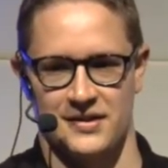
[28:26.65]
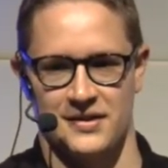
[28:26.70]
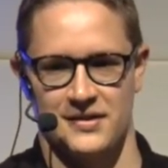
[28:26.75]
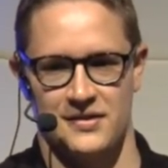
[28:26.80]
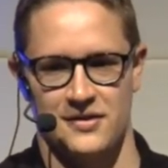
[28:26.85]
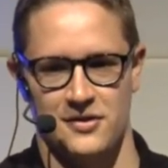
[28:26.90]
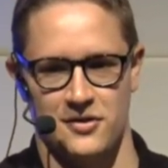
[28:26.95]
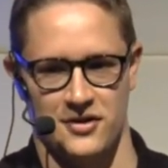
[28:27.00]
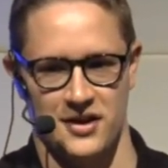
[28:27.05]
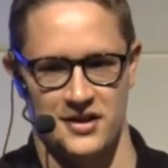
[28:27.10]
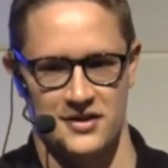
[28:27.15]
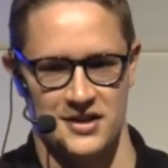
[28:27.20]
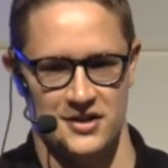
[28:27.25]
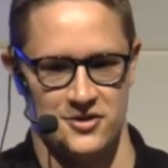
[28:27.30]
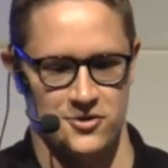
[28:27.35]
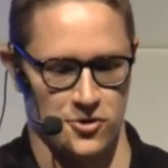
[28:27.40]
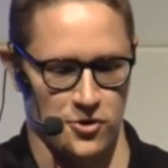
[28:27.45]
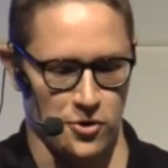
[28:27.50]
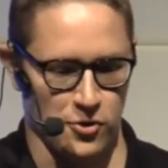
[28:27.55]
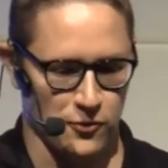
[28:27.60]
You can just
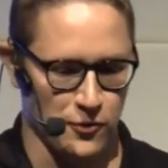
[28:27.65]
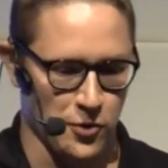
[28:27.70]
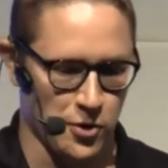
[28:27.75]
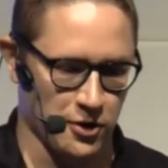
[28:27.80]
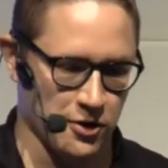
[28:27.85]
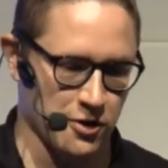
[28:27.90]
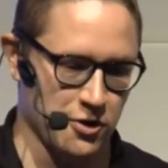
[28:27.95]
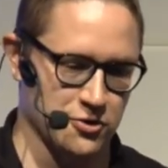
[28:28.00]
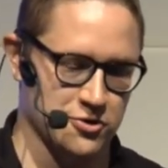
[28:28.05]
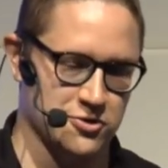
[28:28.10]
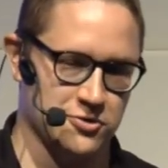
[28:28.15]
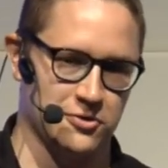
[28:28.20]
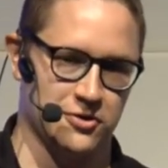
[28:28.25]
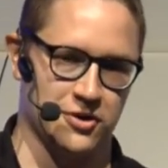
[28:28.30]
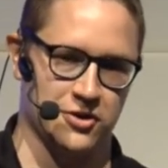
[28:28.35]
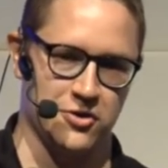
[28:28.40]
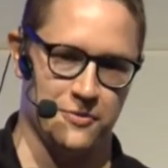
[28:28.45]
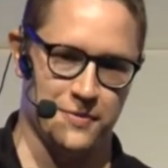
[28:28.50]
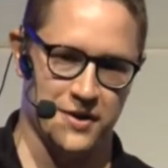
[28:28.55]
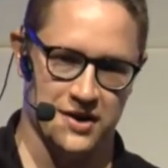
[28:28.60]
throw workloads to the
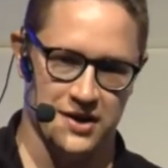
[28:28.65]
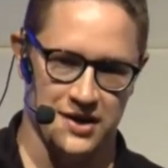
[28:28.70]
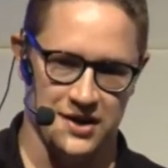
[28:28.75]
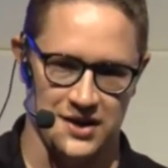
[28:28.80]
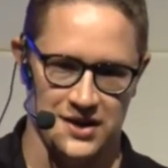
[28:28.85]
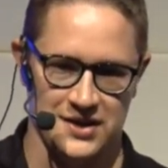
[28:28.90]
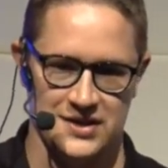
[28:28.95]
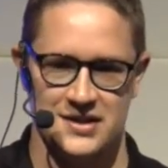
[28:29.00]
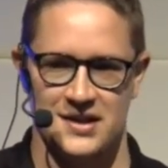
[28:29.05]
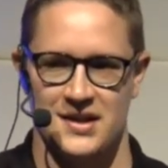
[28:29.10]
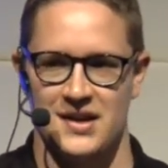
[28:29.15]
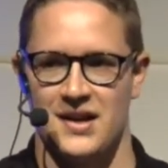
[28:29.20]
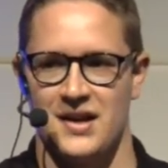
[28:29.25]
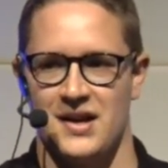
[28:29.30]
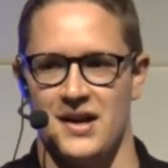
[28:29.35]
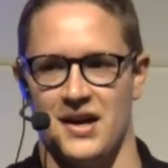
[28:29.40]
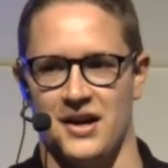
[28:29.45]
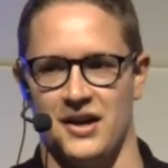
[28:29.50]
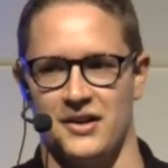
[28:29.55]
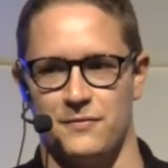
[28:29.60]
Kubernetes,
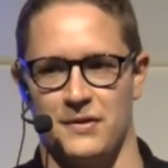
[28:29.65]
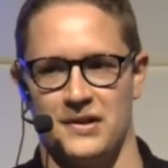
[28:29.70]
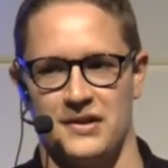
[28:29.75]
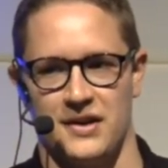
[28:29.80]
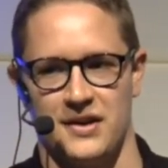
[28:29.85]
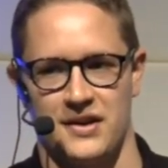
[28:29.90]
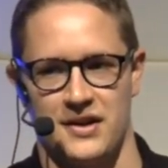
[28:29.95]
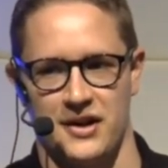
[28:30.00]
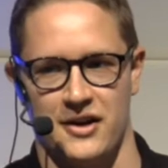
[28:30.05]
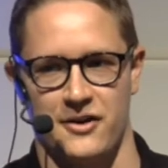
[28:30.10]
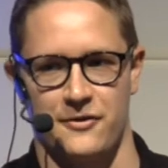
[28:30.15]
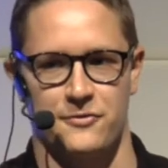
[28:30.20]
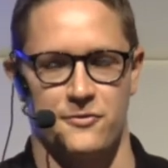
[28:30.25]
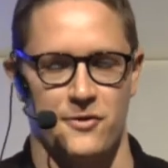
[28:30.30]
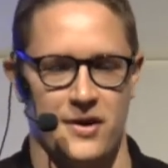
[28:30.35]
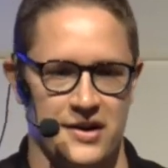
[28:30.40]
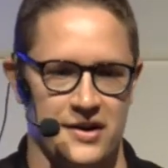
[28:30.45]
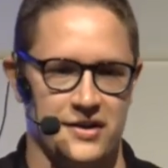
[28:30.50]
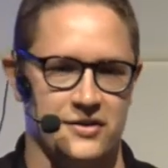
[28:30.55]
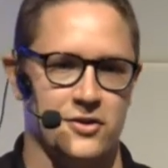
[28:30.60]
and it will take care of
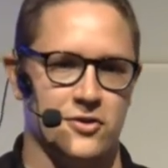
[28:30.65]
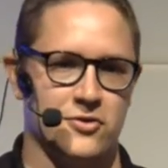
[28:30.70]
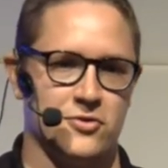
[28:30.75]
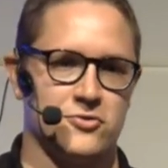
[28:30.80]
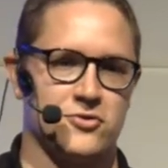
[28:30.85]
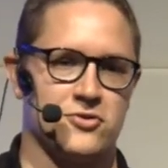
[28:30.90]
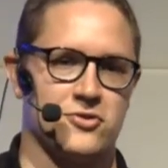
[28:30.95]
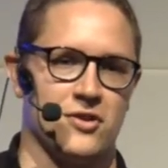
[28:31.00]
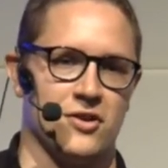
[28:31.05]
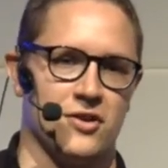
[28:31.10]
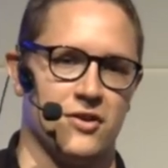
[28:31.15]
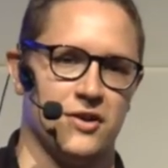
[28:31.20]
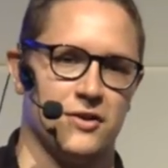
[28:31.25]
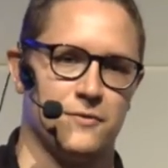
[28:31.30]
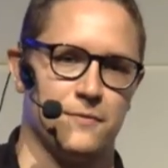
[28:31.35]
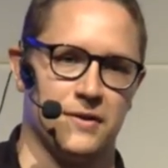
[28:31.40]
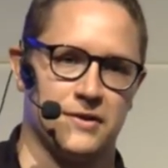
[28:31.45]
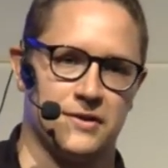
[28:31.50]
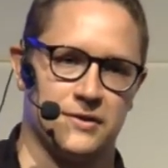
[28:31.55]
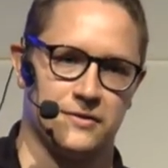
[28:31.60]
running those. It
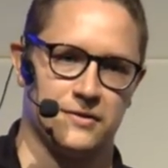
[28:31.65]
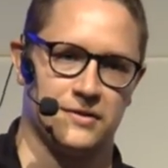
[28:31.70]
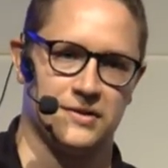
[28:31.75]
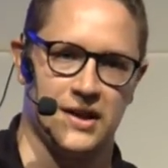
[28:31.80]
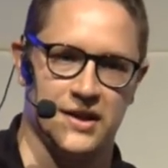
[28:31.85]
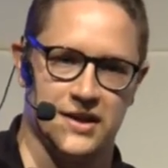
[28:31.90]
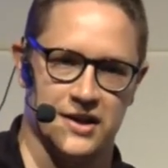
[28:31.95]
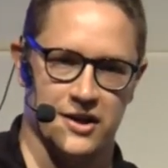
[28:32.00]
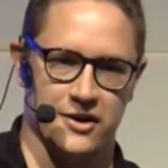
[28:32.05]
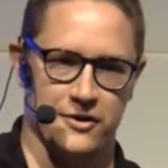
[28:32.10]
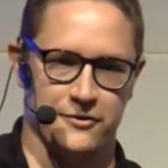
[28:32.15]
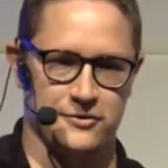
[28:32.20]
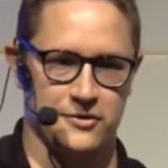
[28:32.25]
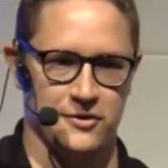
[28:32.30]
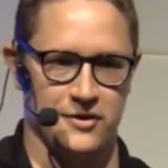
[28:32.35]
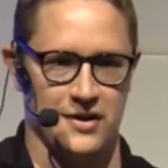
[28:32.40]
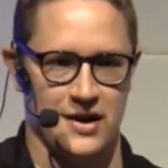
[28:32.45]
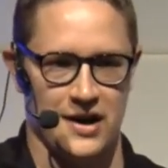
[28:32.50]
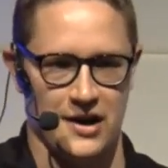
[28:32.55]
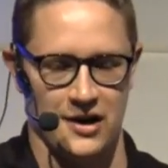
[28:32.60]
will take care of the
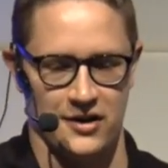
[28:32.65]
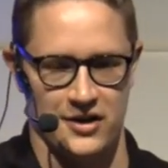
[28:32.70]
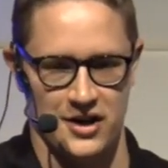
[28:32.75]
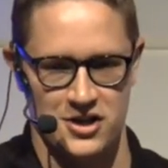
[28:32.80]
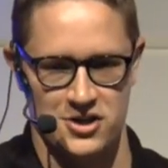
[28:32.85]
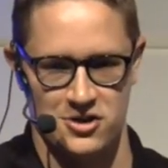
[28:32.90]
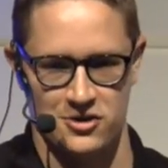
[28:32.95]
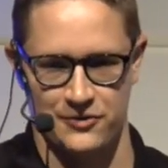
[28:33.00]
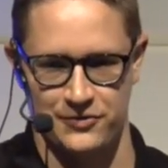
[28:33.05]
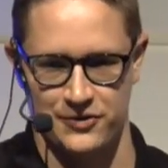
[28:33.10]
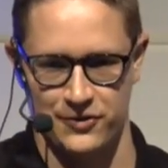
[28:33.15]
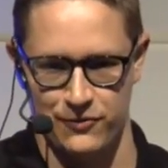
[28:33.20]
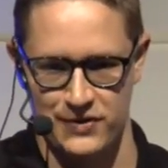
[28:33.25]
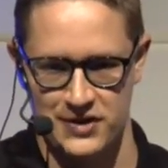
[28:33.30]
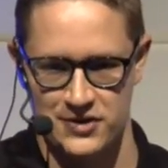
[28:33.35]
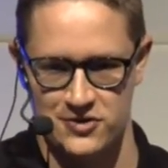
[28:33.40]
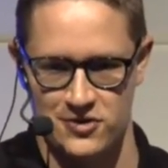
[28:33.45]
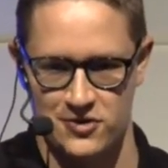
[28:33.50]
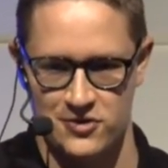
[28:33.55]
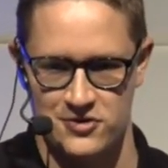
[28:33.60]
allocation of the
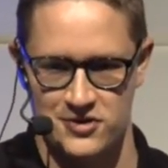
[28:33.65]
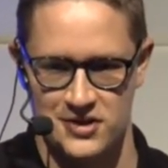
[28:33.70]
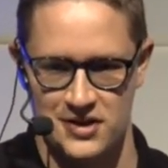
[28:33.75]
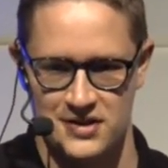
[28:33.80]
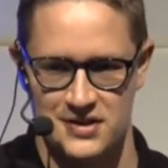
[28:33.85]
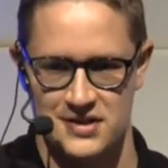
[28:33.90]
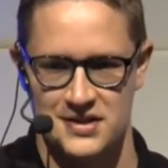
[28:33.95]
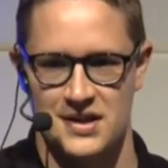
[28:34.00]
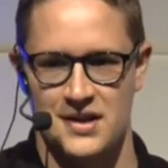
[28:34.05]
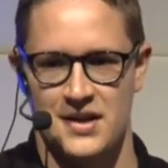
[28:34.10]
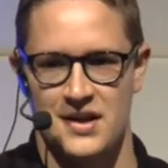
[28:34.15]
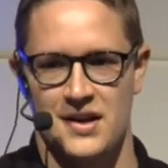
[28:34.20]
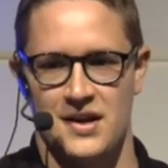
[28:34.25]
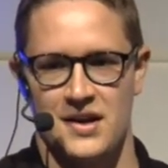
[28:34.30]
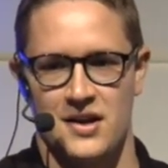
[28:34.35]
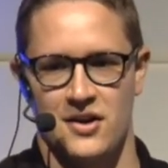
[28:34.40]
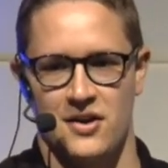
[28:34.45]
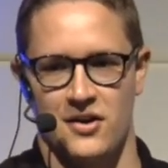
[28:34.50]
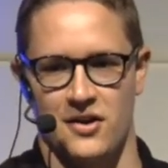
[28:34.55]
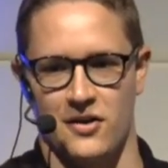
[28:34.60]
resources,
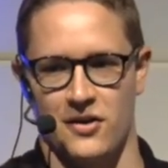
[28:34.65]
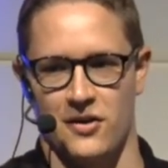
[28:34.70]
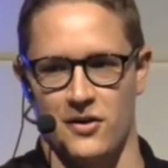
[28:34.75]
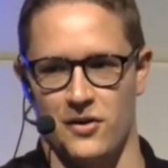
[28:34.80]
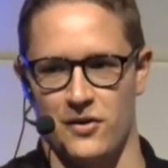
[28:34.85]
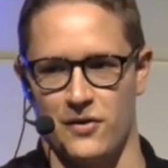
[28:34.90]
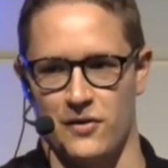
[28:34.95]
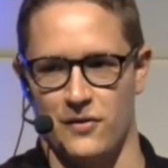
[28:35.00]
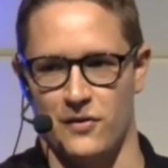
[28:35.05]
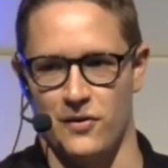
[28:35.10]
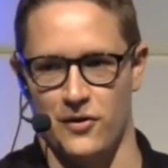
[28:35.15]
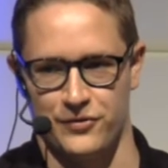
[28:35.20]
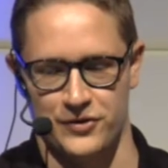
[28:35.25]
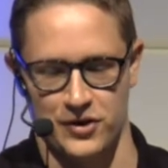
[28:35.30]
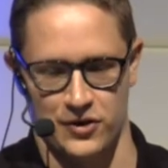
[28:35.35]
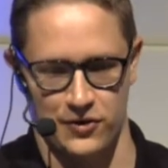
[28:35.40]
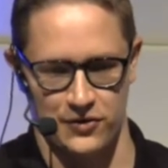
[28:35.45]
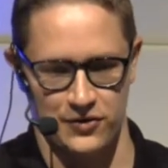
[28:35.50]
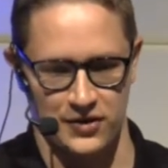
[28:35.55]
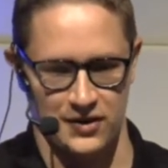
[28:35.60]
of
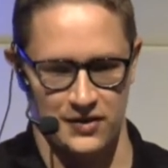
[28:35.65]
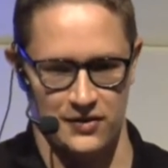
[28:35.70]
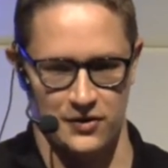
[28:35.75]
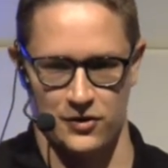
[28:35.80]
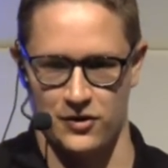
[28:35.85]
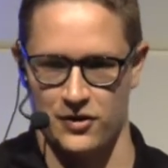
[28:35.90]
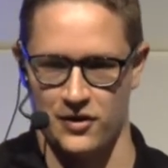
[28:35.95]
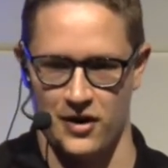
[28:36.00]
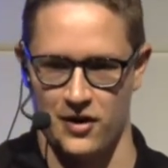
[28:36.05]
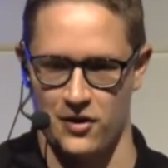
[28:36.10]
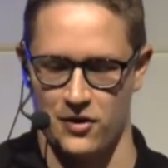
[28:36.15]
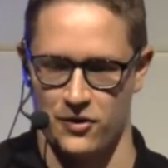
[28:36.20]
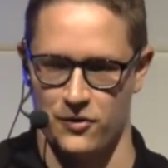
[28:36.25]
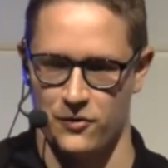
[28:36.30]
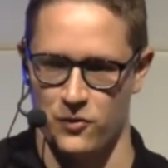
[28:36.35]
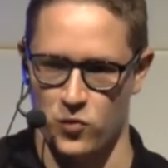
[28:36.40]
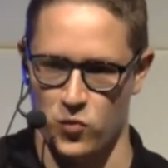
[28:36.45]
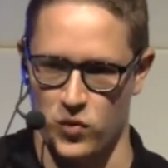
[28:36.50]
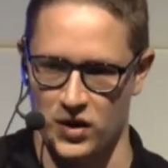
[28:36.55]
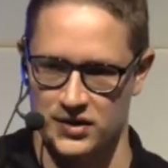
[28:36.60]
the or
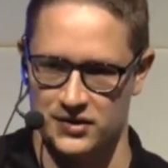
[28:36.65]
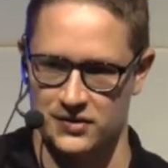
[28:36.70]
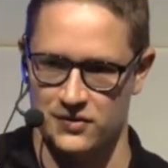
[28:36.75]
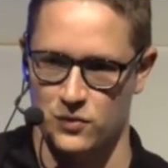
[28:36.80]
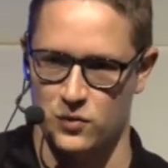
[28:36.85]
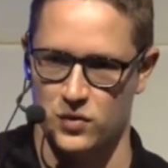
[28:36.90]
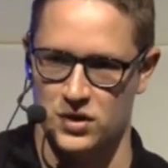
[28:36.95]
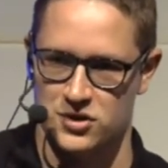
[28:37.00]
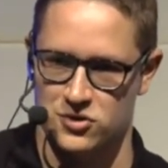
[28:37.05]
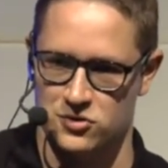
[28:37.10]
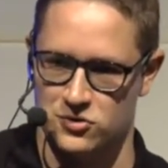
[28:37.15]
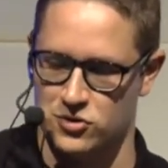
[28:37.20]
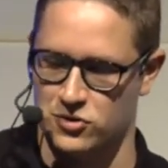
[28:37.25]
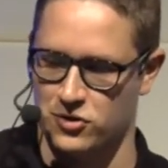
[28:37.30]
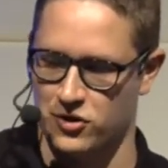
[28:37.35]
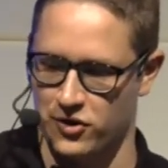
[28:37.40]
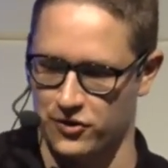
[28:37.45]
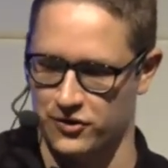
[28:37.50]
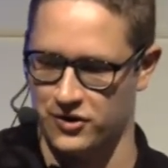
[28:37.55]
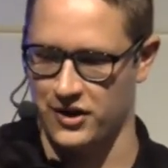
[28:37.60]
what should the
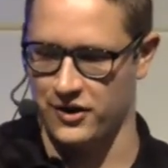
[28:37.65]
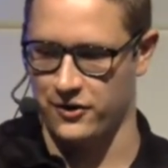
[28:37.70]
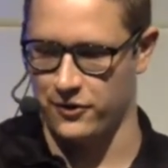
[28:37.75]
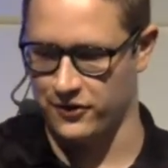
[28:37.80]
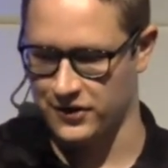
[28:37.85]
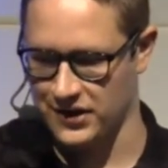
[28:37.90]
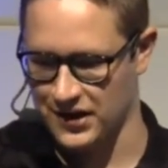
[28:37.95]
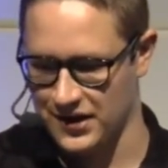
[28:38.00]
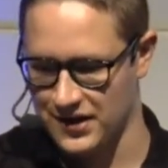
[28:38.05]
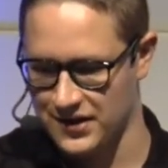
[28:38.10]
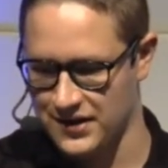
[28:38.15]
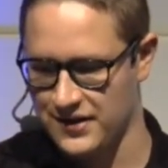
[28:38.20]
container take.